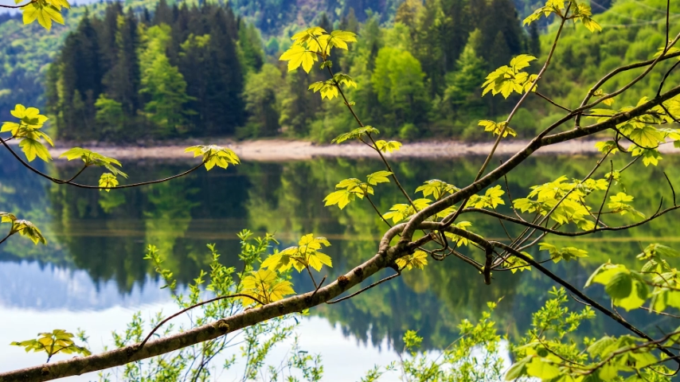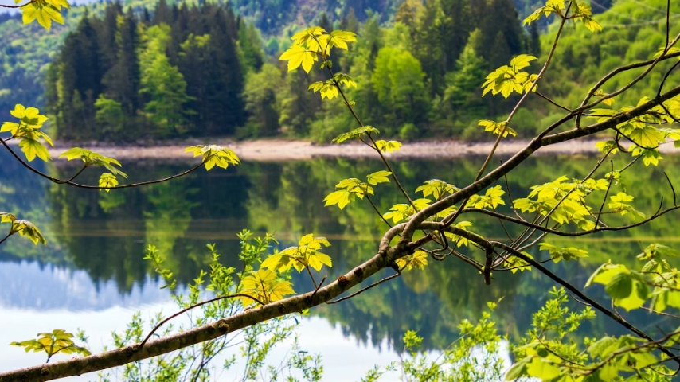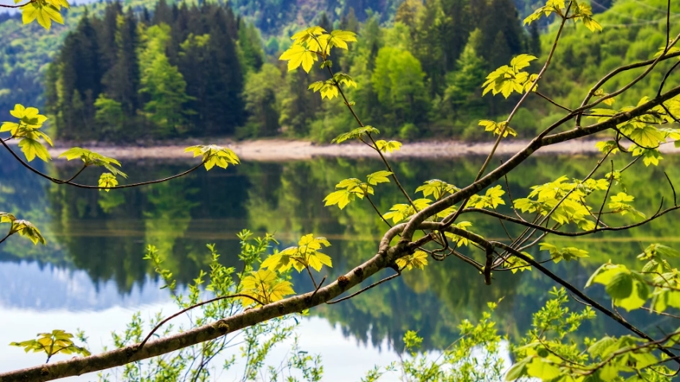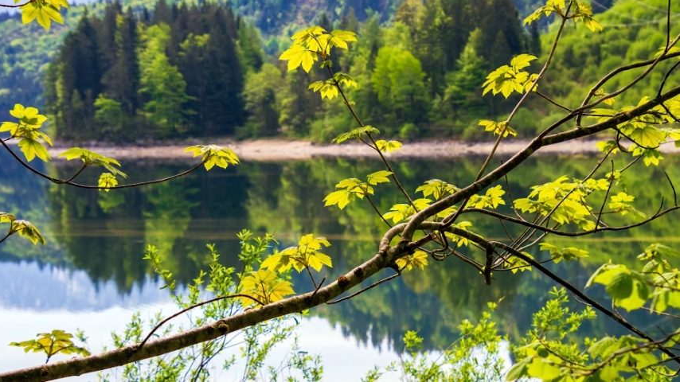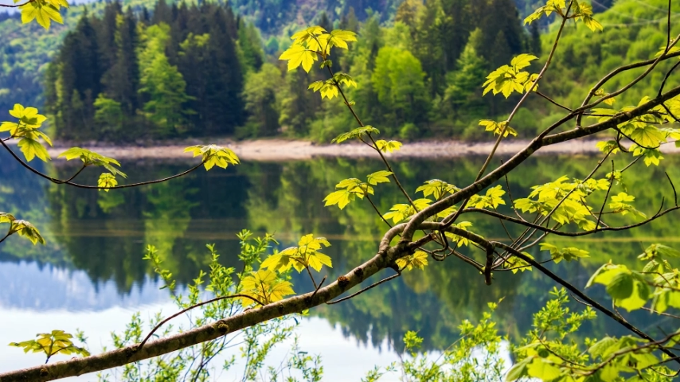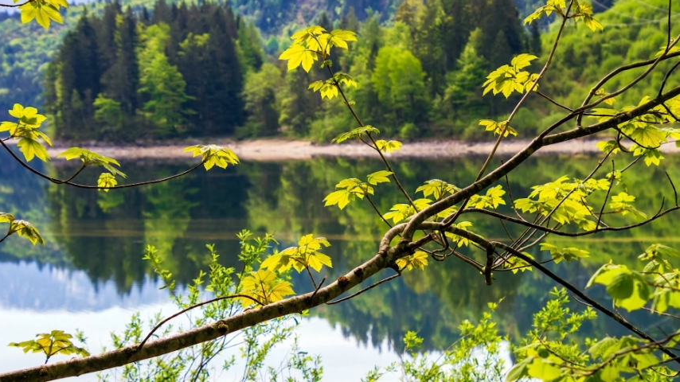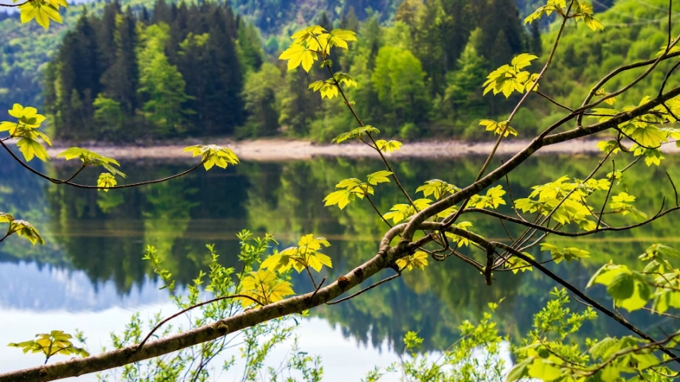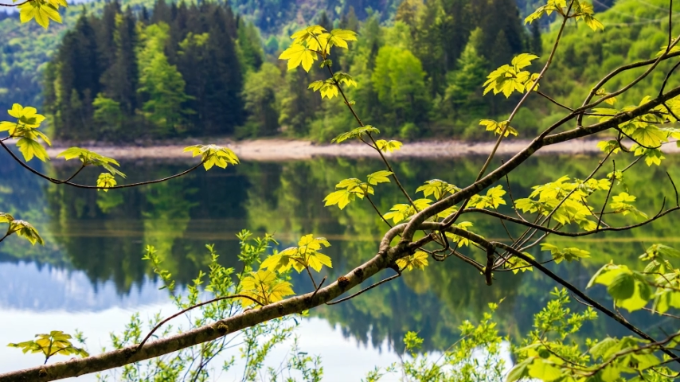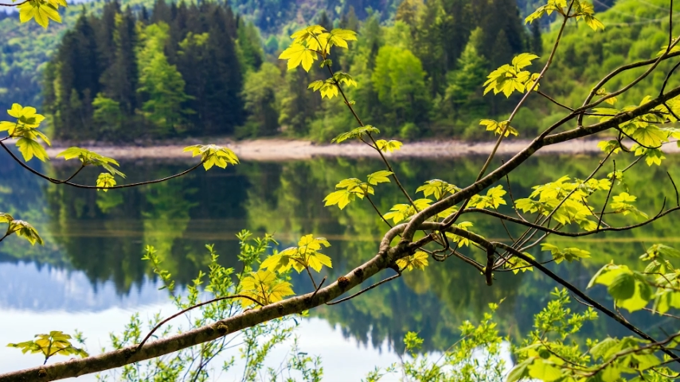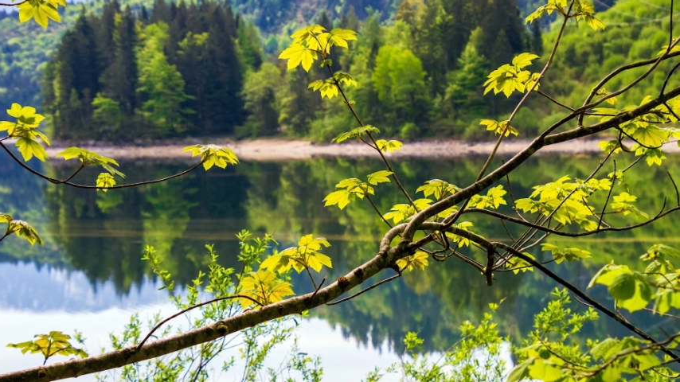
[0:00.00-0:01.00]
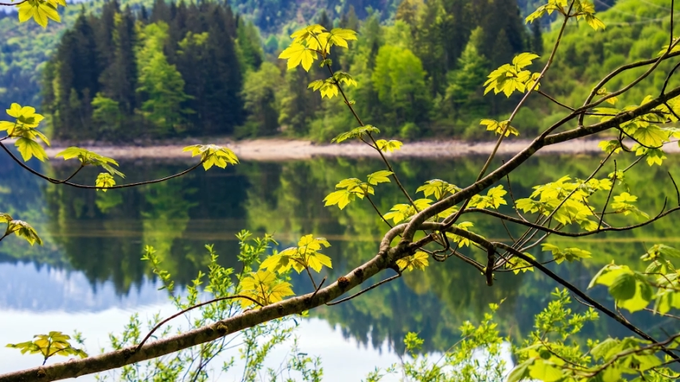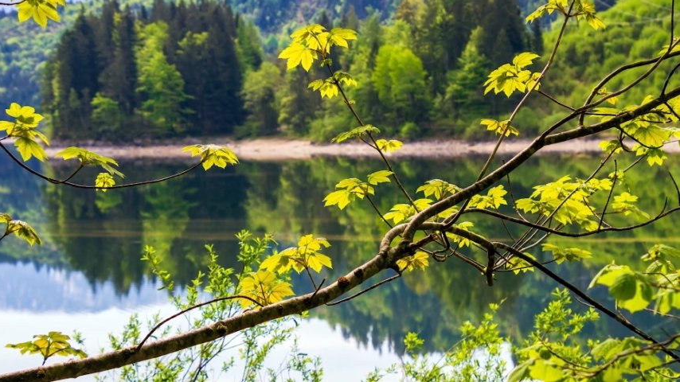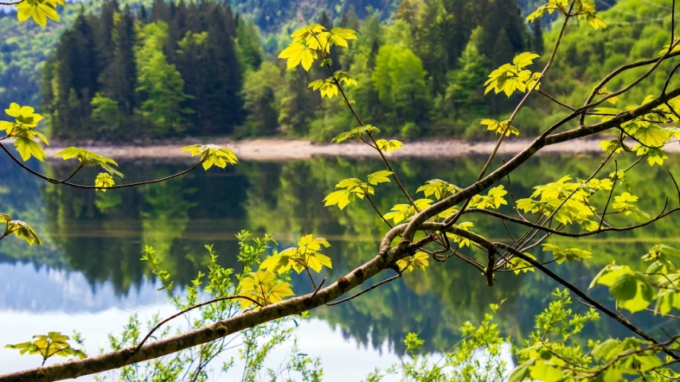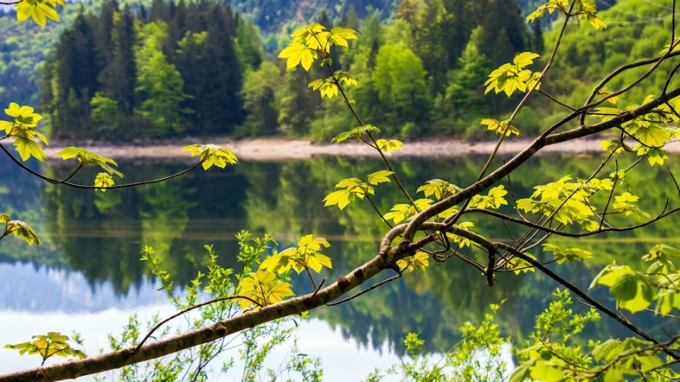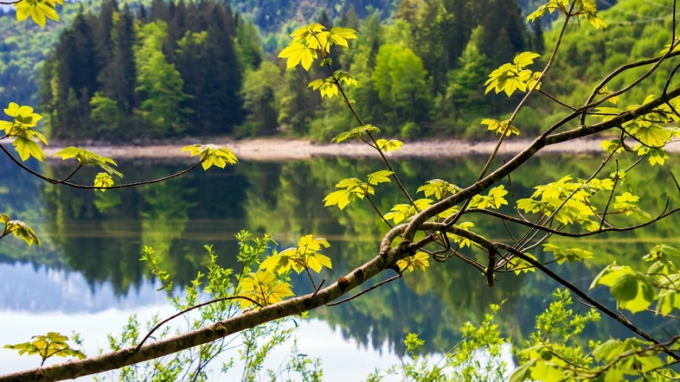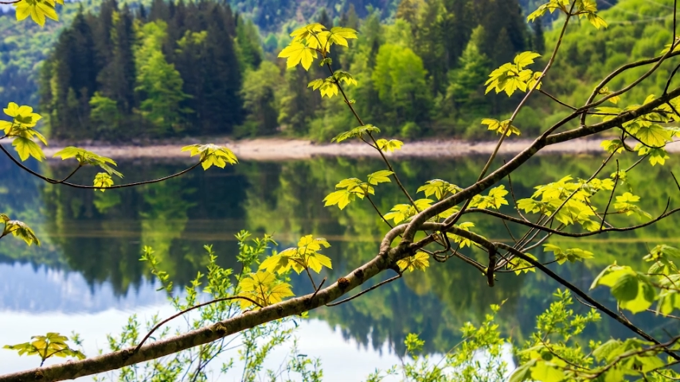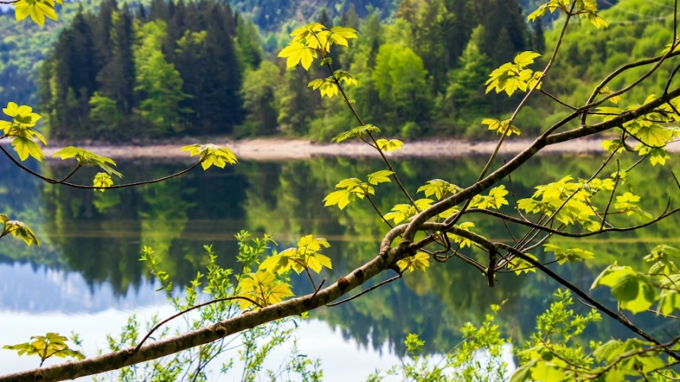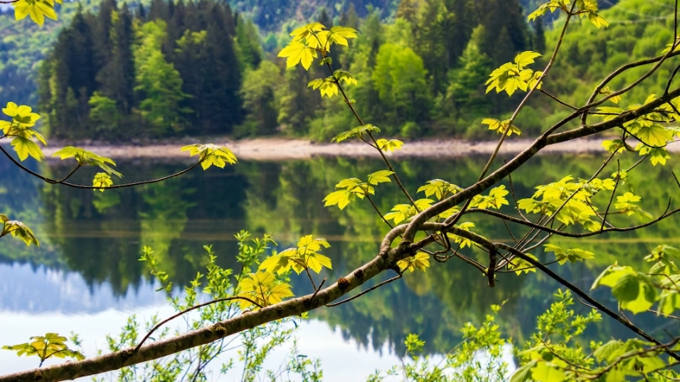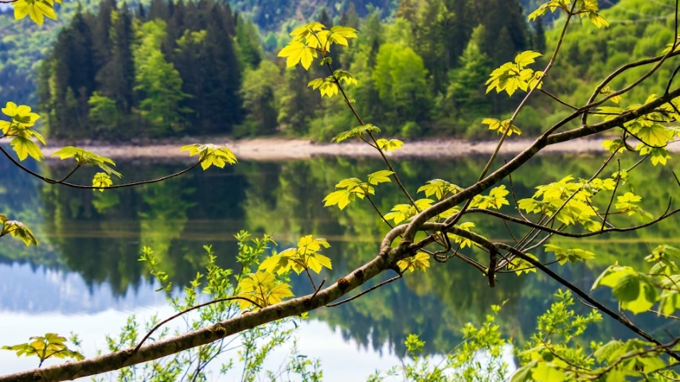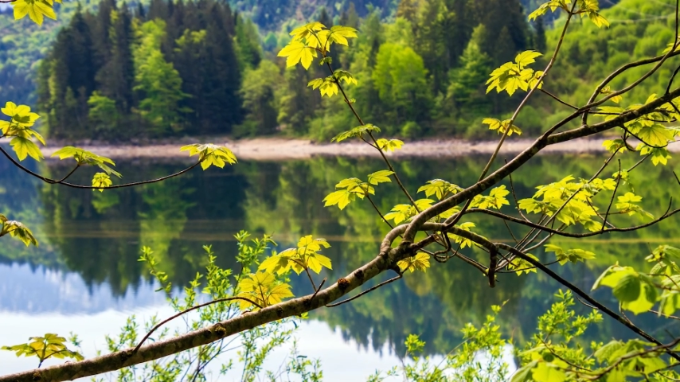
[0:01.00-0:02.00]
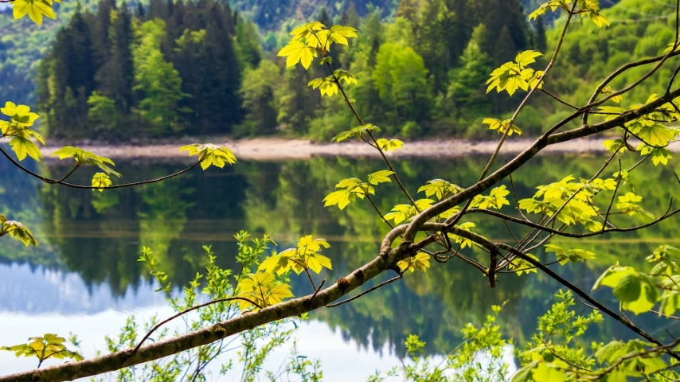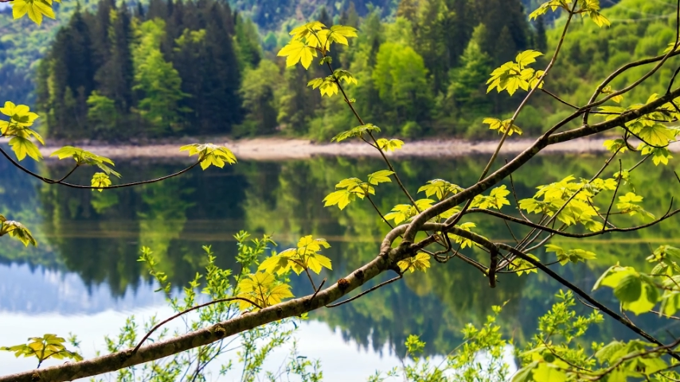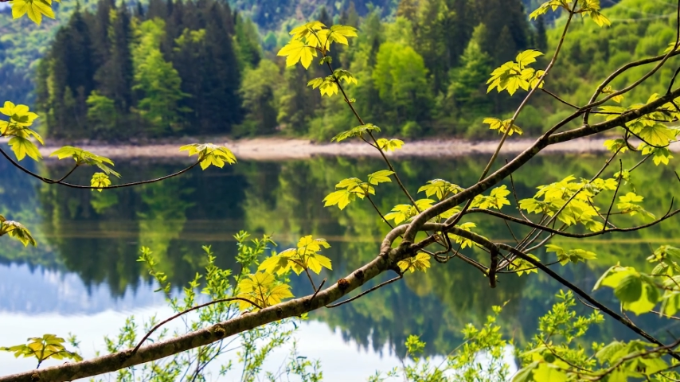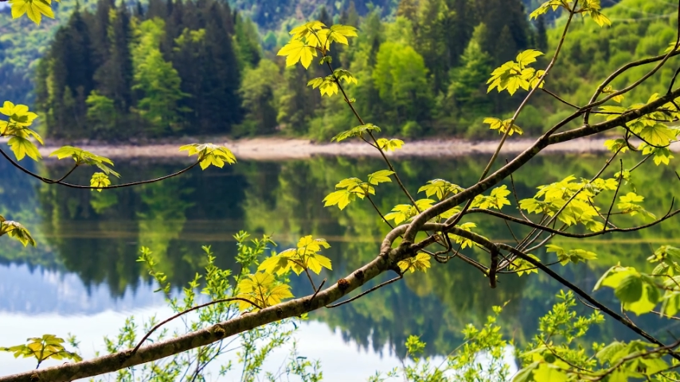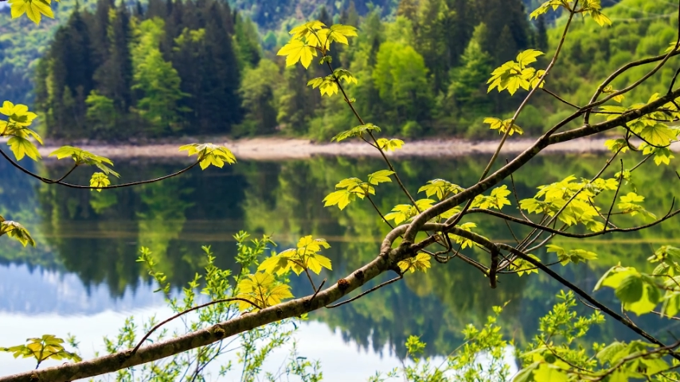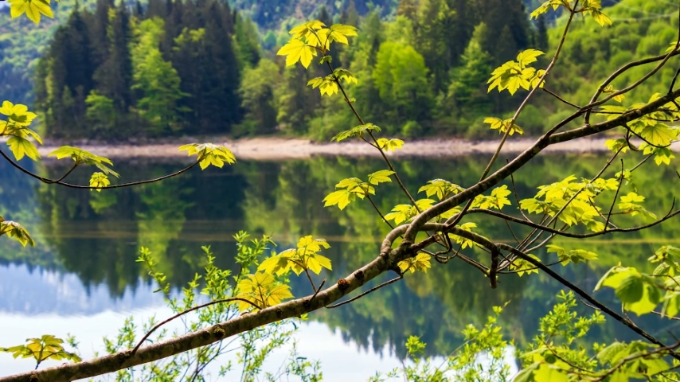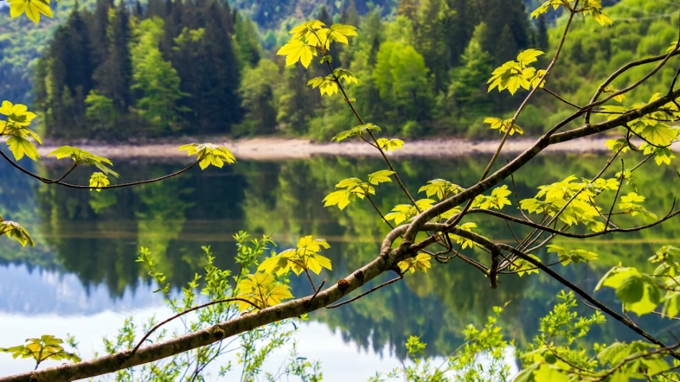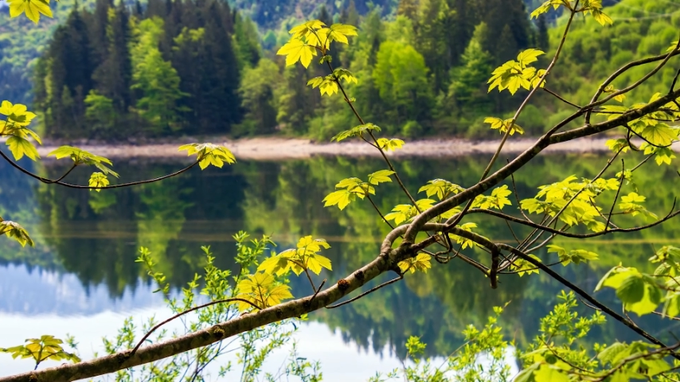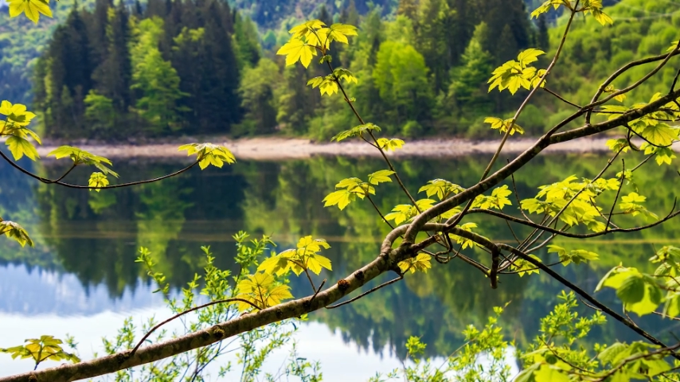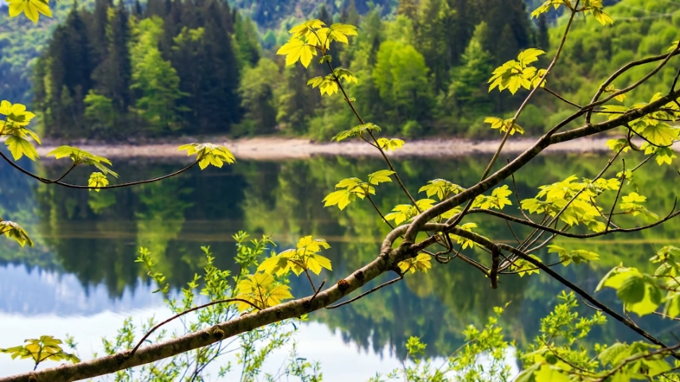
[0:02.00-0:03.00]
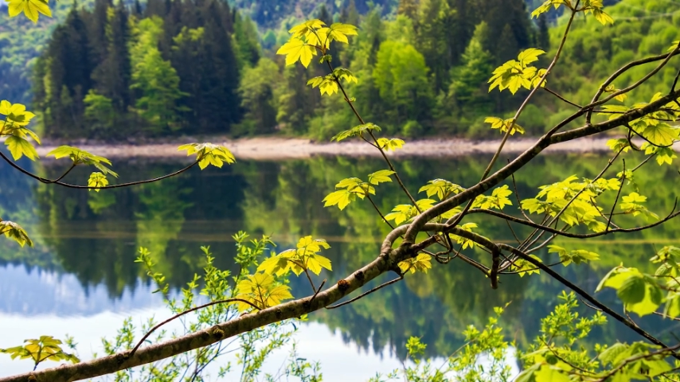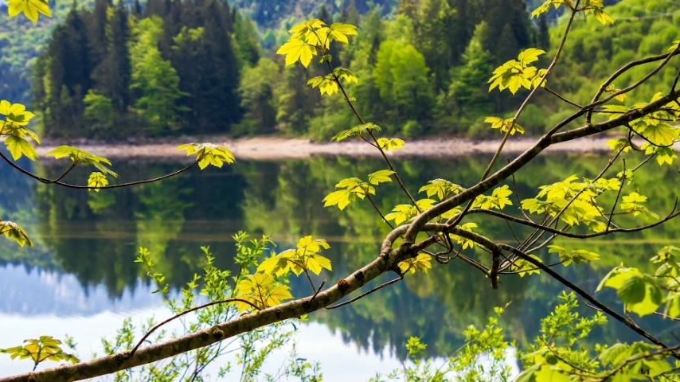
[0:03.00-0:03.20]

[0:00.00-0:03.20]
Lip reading: (no speaker visible)